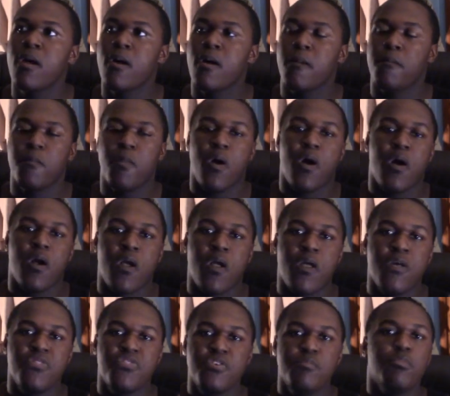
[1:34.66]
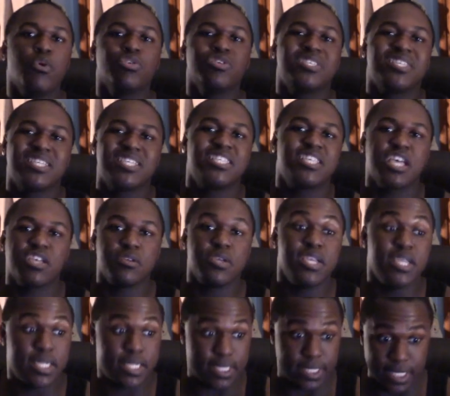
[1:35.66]
among the most success,
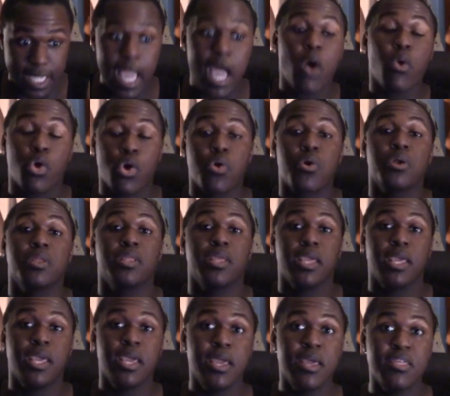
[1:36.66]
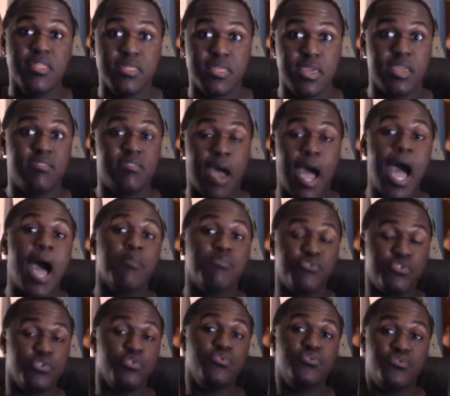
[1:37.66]
it is now currently the top
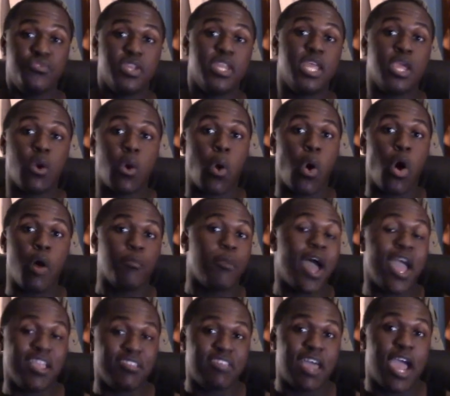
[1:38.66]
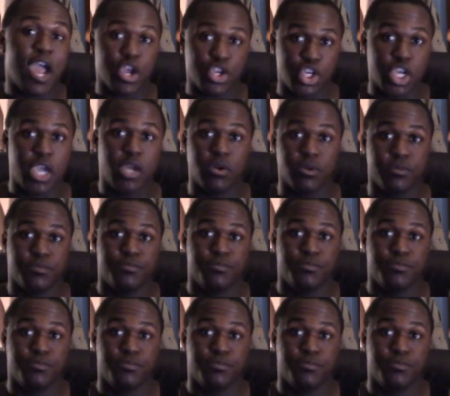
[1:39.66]
viewed video on my entire channel.